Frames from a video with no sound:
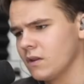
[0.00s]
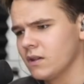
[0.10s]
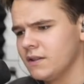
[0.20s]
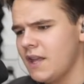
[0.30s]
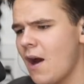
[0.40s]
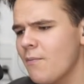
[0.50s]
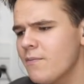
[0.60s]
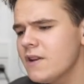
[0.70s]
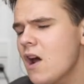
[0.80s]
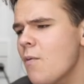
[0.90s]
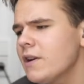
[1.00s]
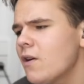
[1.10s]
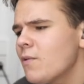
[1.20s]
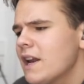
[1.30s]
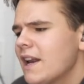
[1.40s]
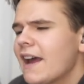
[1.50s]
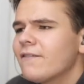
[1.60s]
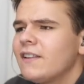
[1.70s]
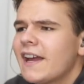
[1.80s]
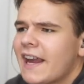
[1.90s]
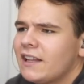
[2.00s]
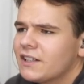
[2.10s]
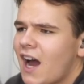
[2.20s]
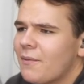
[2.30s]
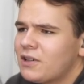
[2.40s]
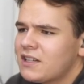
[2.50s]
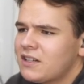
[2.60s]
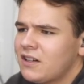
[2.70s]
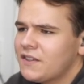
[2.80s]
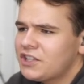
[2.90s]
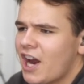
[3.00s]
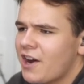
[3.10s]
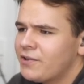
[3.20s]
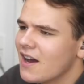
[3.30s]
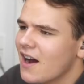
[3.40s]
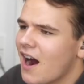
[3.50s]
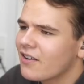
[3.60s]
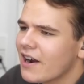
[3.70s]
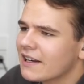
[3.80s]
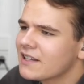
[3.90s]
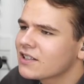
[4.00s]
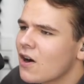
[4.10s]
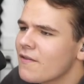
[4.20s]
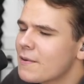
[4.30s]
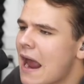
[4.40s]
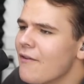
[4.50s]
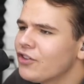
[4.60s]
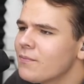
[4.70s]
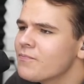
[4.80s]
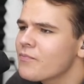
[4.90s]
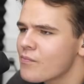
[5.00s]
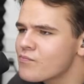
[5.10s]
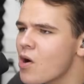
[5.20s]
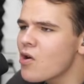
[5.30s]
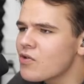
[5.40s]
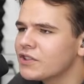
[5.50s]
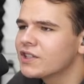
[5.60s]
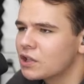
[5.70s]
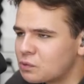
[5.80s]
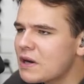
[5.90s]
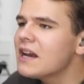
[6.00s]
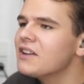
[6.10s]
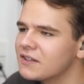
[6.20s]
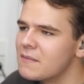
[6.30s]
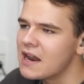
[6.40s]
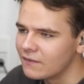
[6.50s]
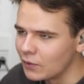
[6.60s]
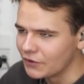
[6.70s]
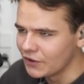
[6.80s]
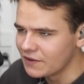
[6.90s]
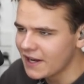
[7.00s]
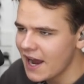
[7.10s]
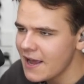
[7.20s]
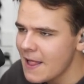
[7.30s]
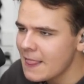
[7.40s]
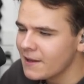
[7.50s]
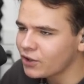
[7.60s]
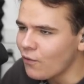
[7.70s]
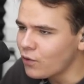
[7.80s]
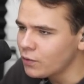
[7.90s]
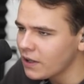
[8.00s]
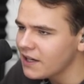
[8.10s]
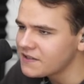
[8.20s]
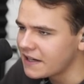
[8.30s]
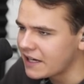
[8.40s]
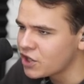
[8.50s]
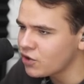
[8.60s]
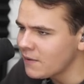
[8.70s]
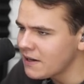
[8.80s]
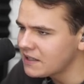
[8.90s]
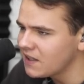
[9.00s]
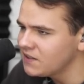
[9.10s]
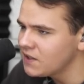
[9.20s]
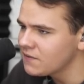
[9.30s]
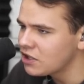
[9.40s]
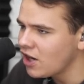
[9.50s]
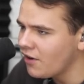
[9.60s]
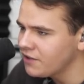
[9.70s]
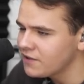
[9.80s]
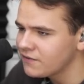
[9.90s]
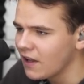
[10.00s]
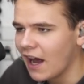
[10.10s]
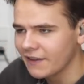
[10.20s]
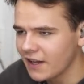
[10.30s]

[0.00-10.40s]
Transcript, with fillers: Now, you know, we don't really like flying helicopters here on the channel. All right, let's go. We have some modes here, realism levels, okay? Let's go for realistic, extremely sensitive and challenging to fly.